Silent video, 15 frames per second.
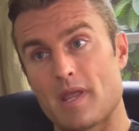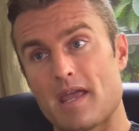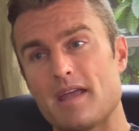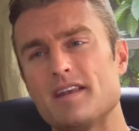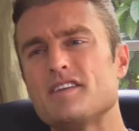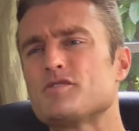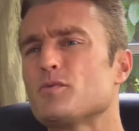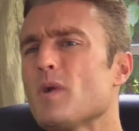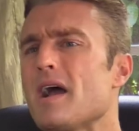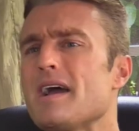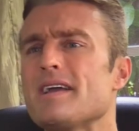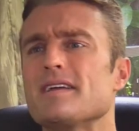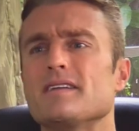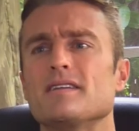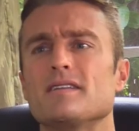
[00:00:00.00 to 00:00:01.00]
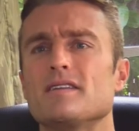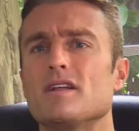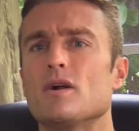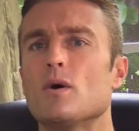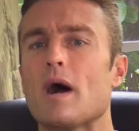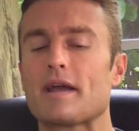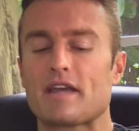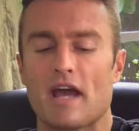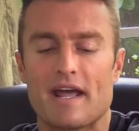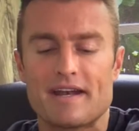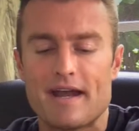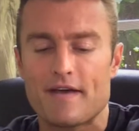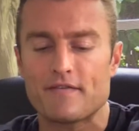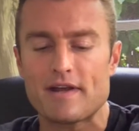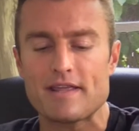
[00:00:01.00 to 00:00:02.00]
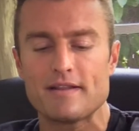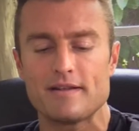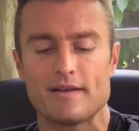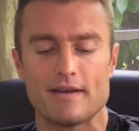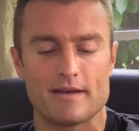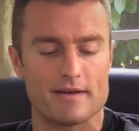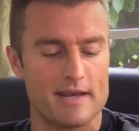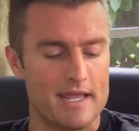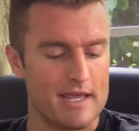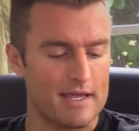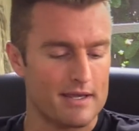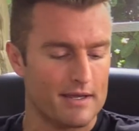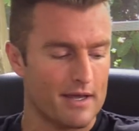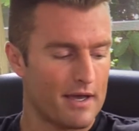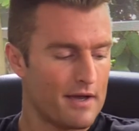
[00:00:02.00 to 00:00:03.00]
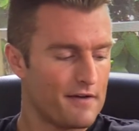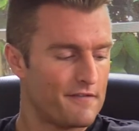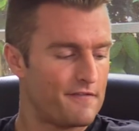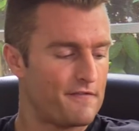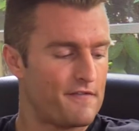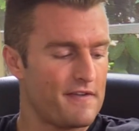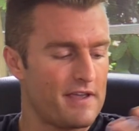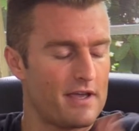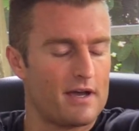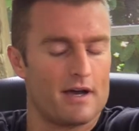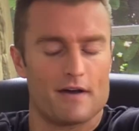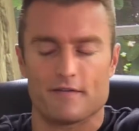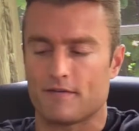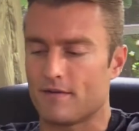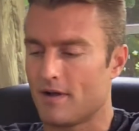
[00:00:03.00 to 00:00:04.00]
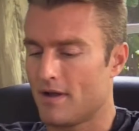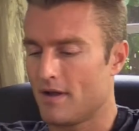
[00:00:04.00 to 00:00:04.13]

and he's right. You know, I, I didn't have any knee, feet, uh,